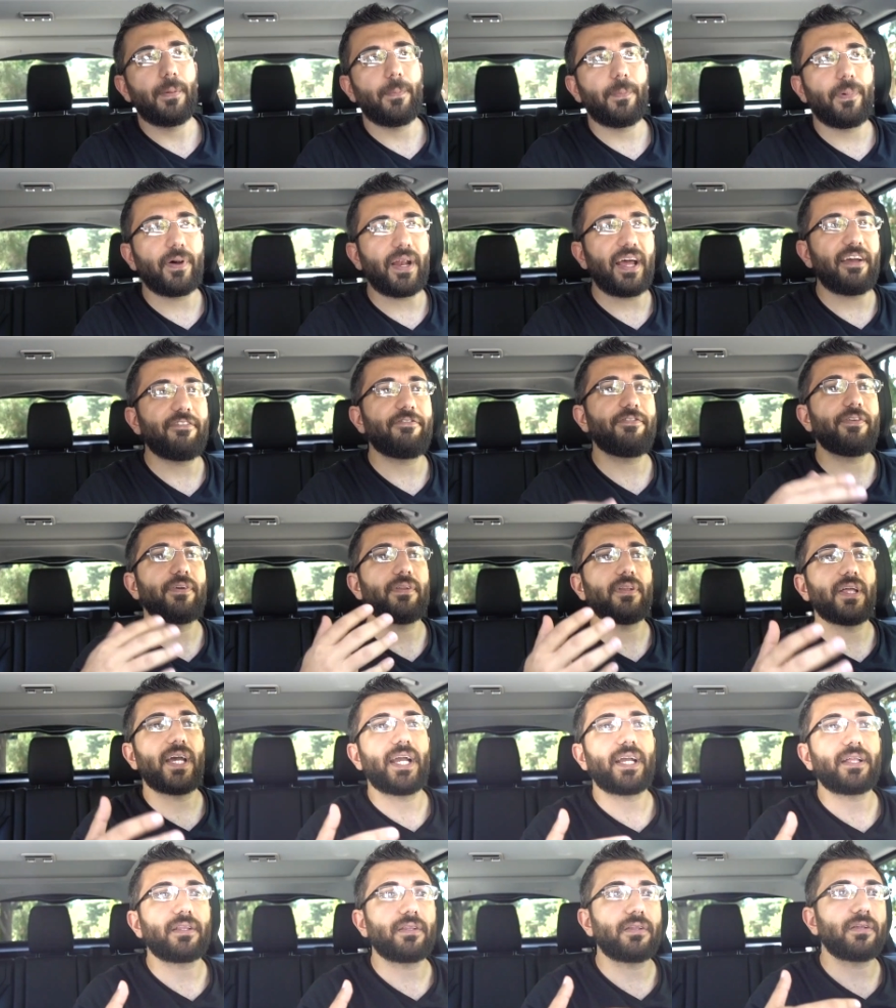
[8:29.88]
but I feel
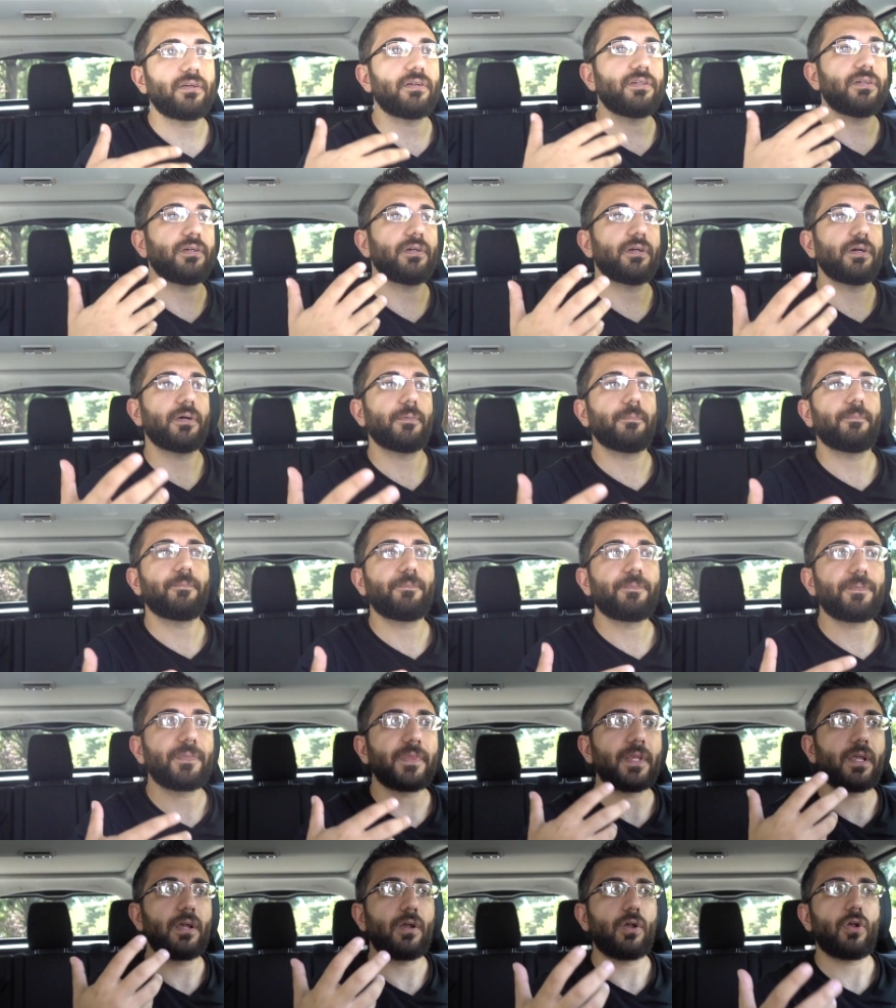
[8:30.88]
like
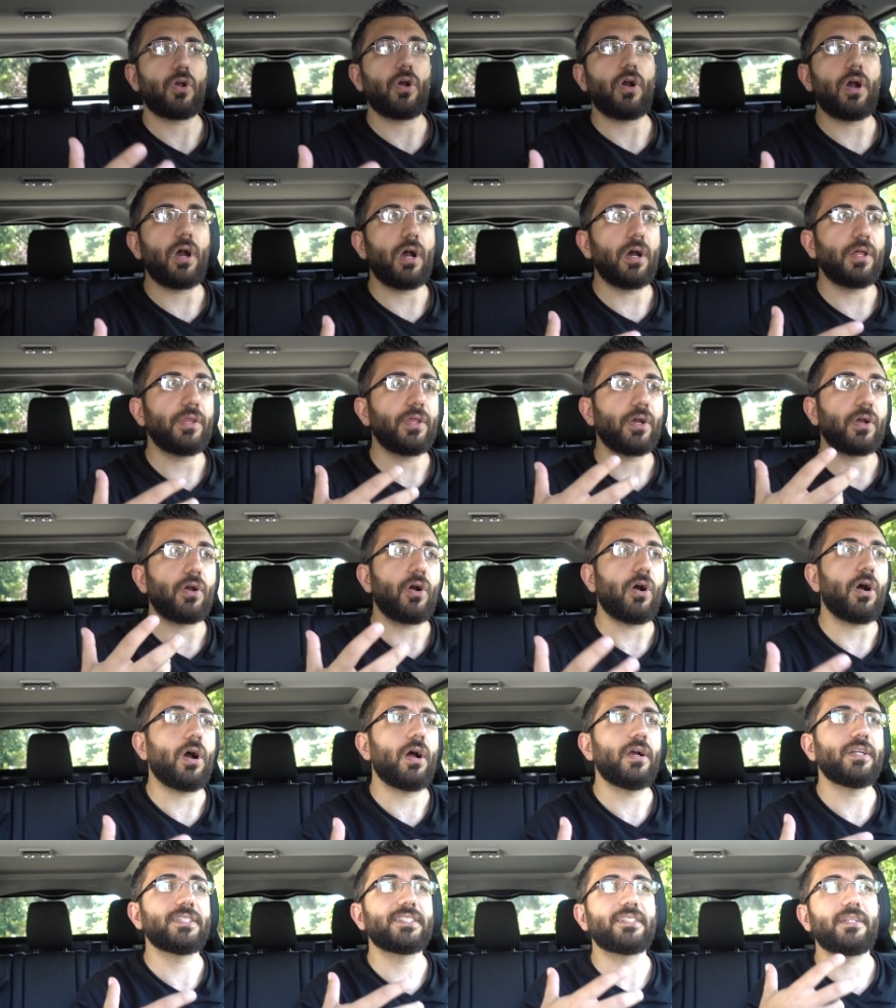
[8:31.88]
the
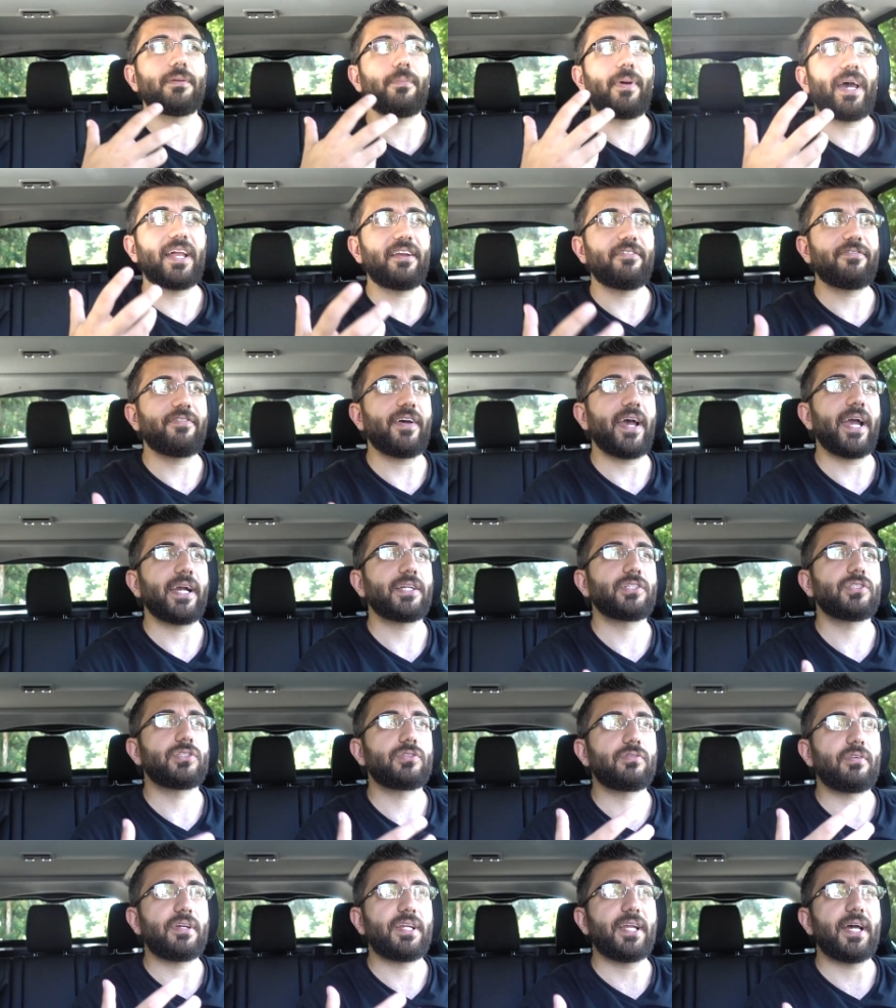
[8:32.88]
cars, the
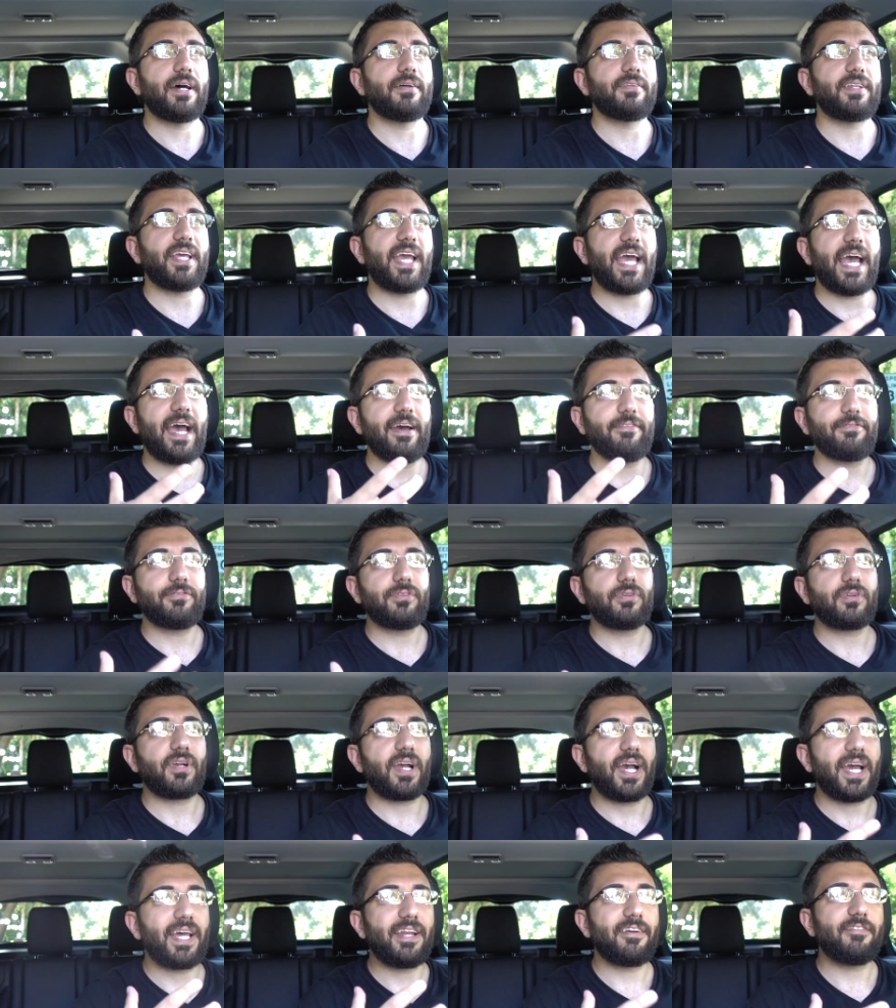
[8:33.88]
manufacturers right now, they have to
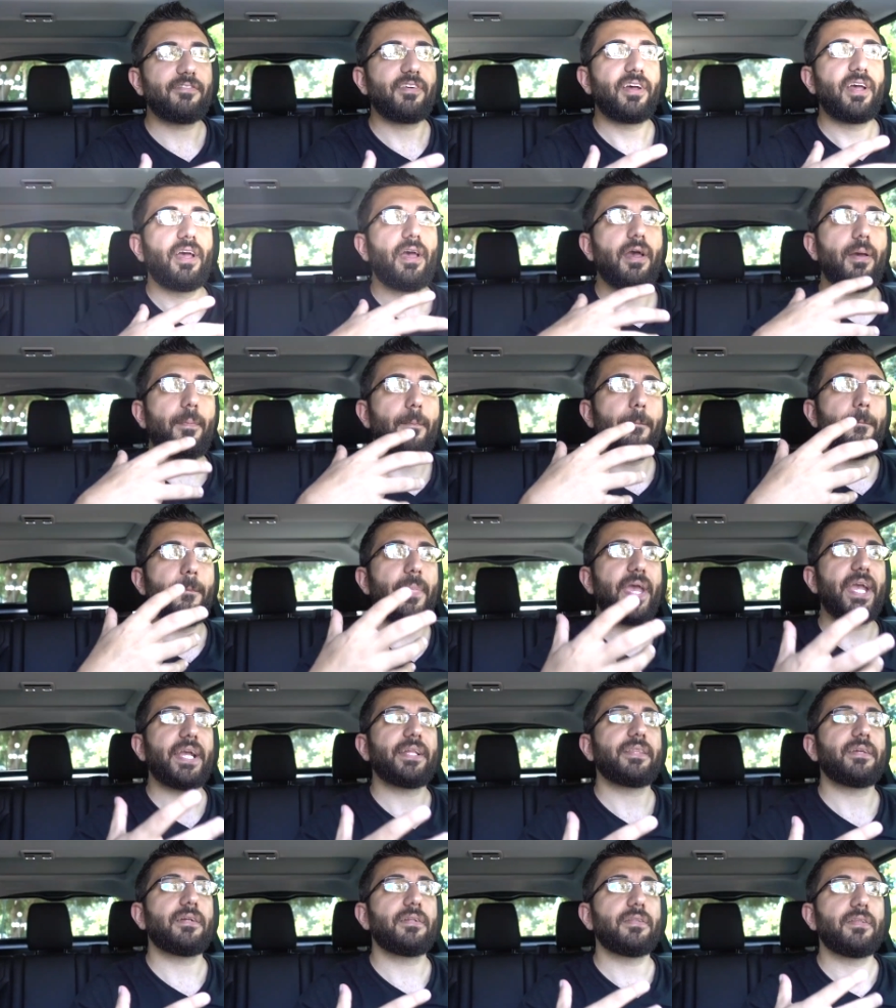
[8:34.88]
kind of
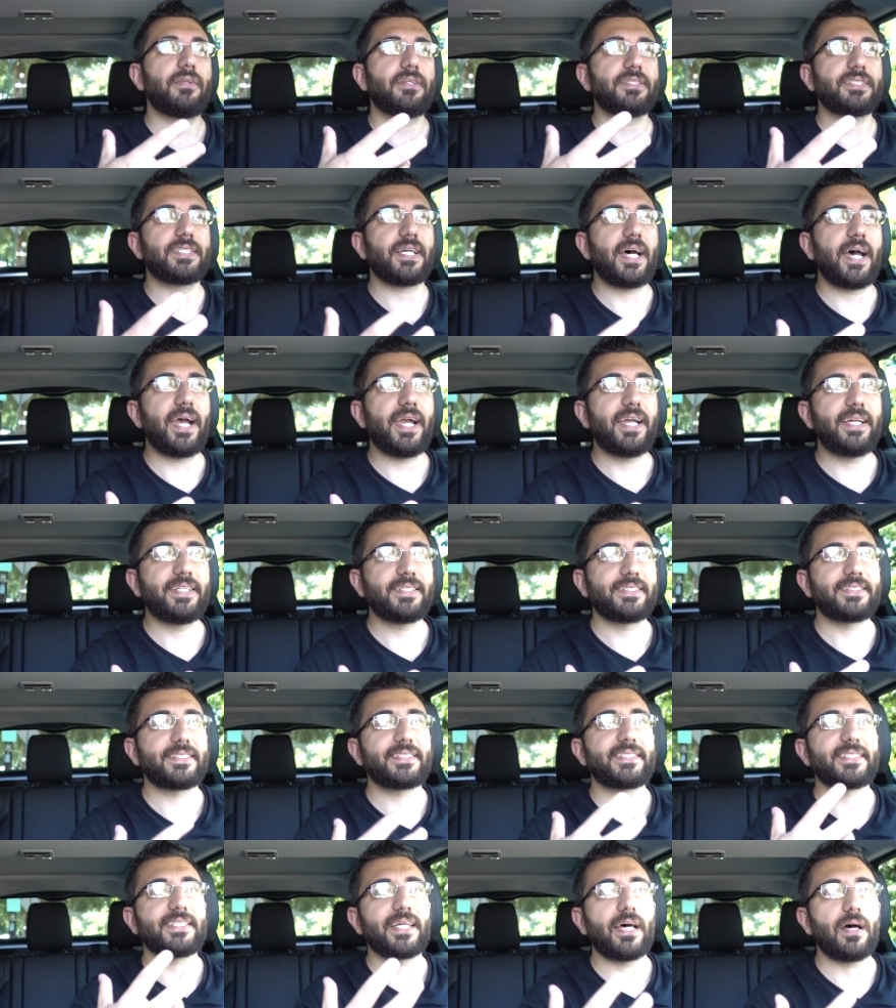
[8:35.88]
make their design
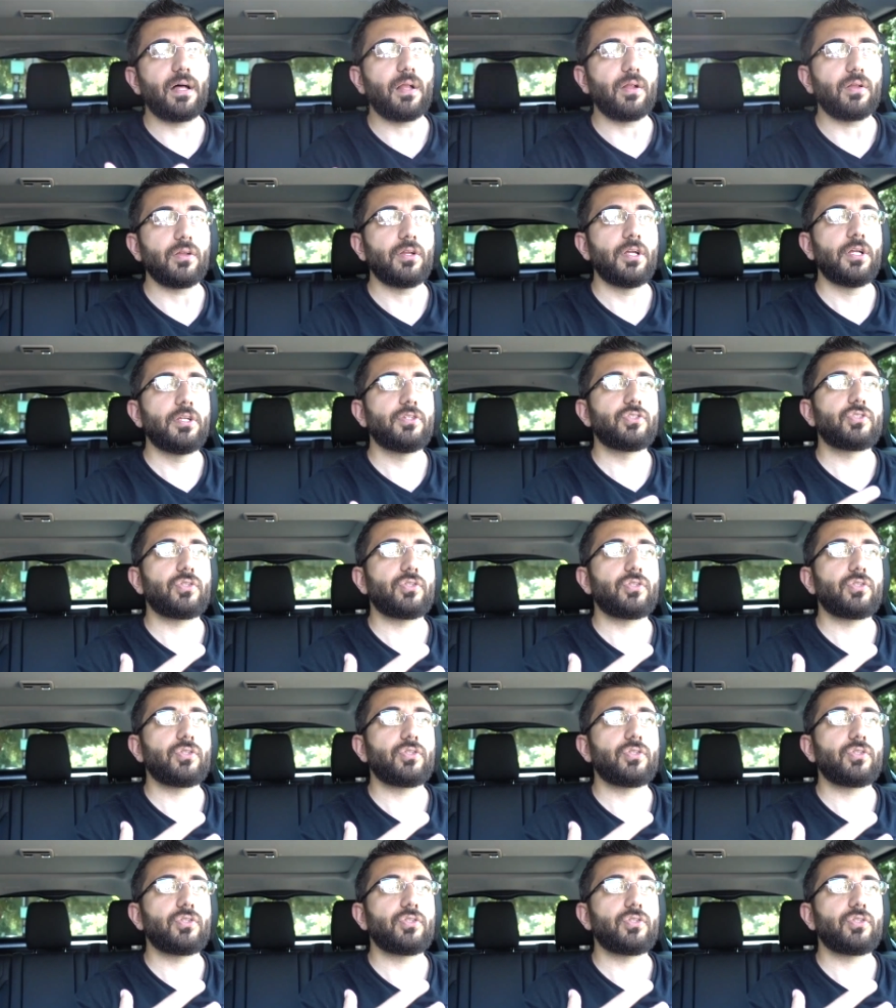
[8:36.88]
sell.